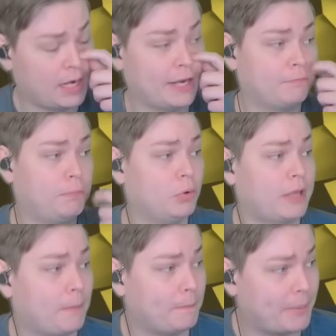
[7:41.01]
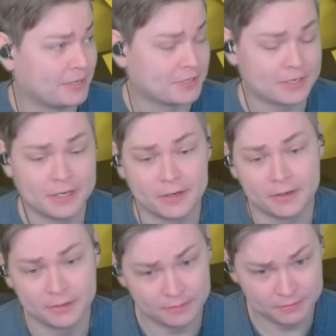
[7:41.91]
I have pulled out basic
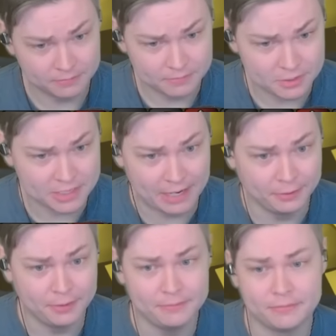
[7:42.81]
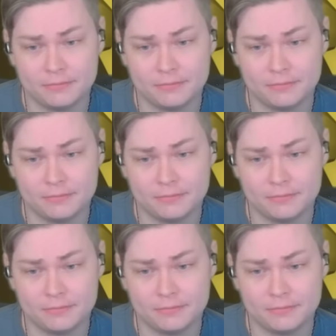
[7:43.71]
gear. Standard.